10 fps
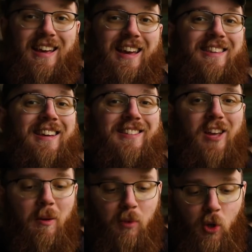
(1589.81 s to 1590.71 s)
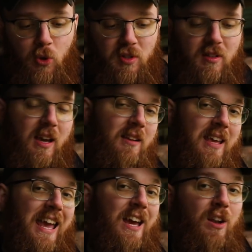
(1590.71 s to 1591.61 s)
it does come loose and
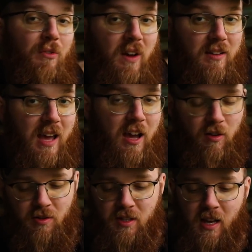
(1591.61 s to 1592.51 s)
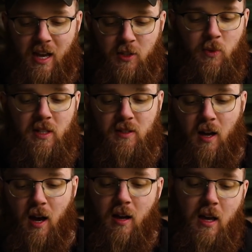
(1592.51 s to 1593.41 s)
can affect accuracy, as we
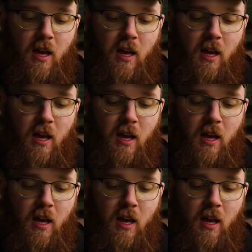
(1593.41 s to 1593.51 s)
saw.